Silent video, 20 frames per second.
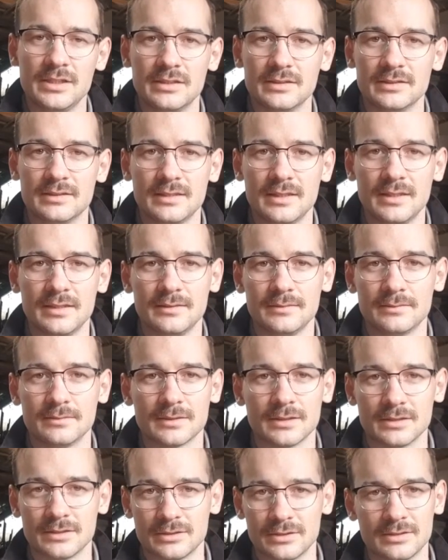see. So
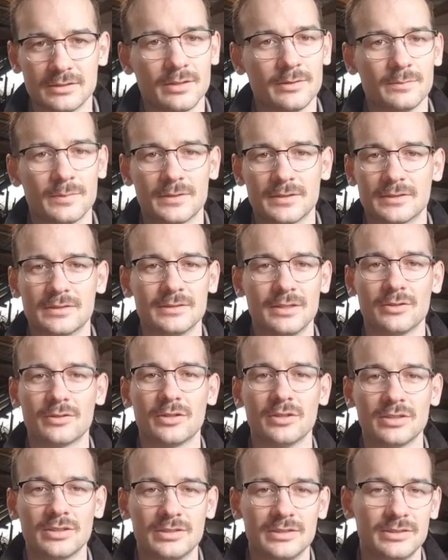it's not
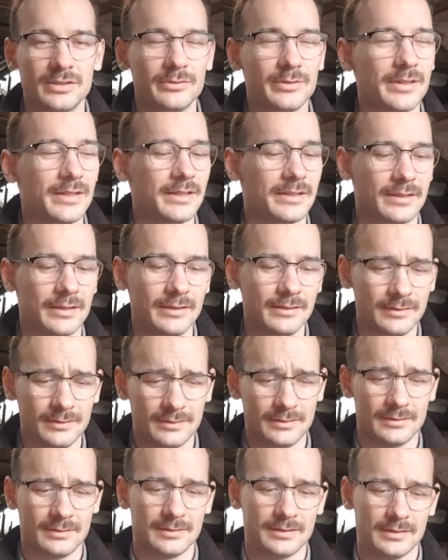costing you anything
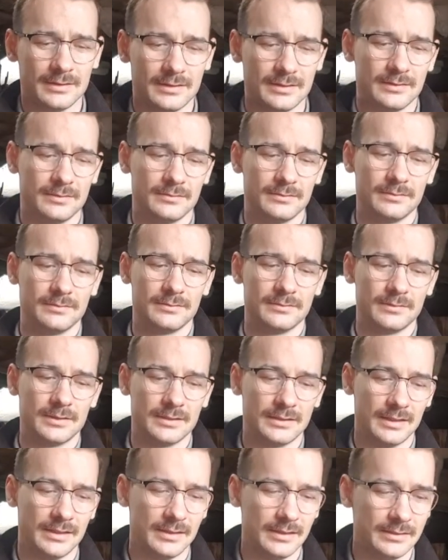to
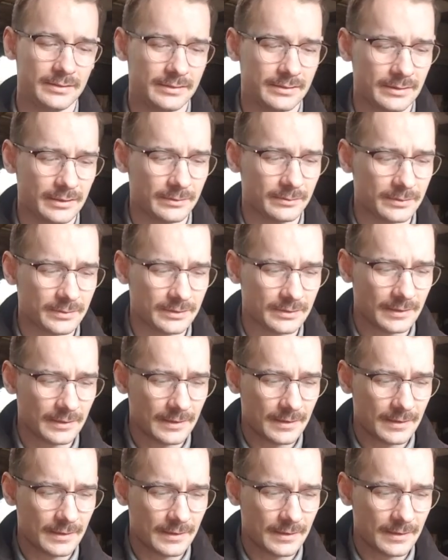see these tips.